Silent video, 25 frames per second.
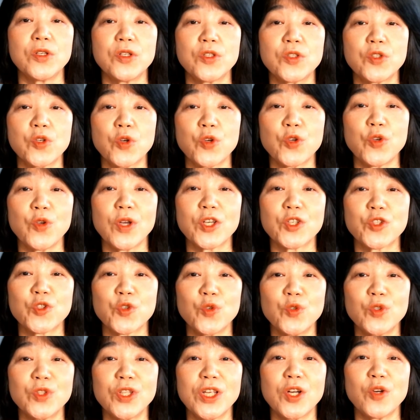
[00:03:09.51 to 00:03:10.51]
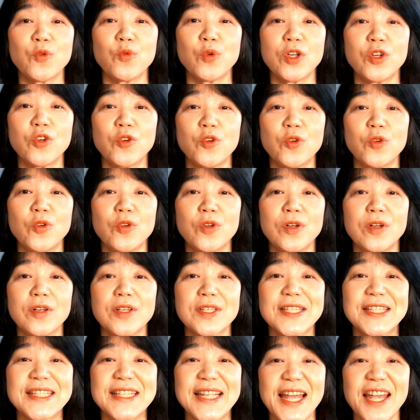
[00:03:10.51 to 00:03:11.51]
so your shoulder will
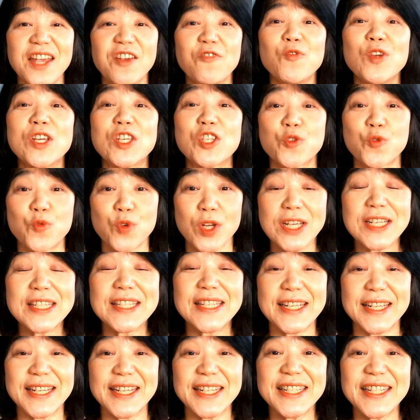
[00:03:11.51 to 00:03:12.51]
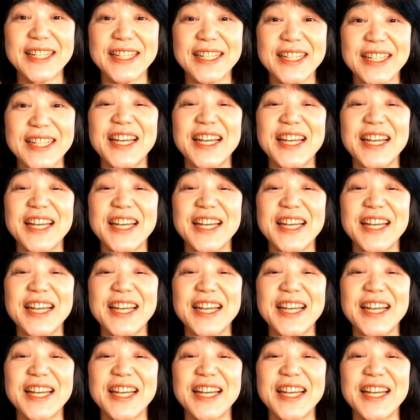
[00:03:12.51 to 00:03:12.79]
stay restricted